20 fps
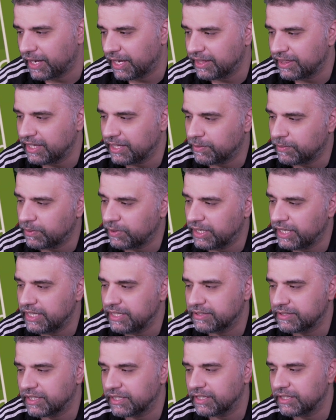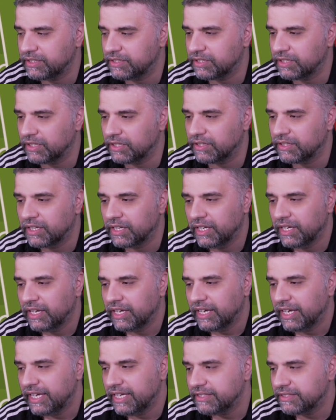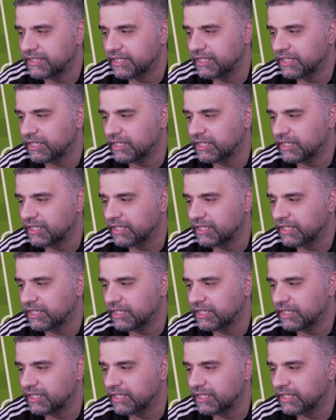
I think what he's going to do, he's going